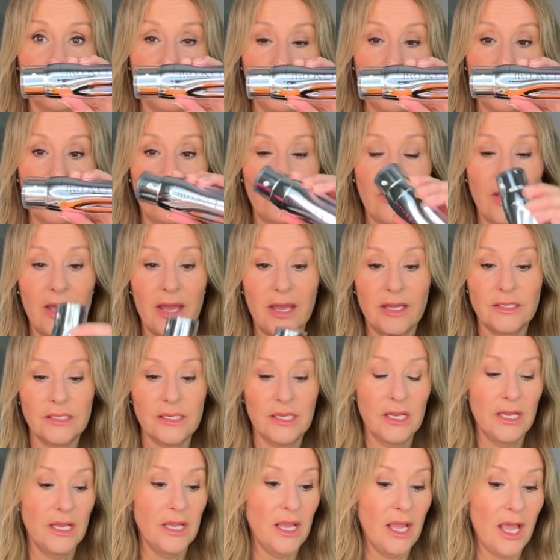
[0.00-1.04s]
Look at that.
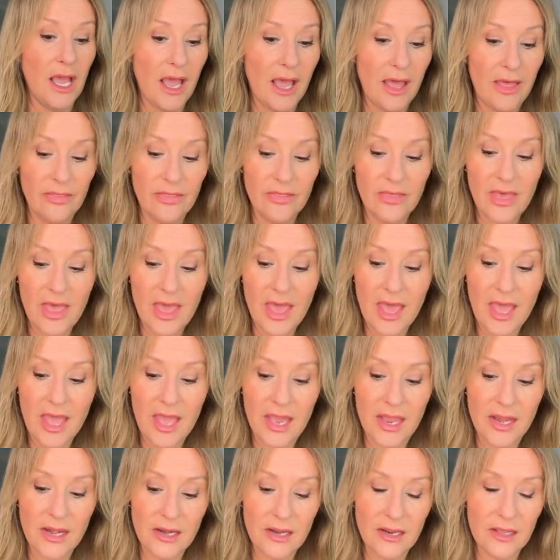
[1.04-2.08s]
And
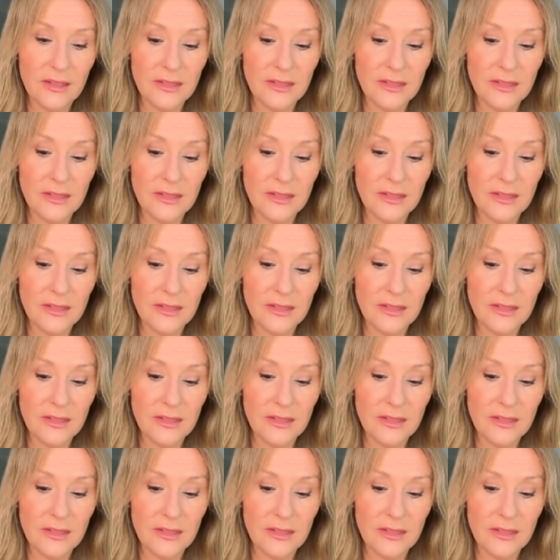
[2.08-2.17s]
then,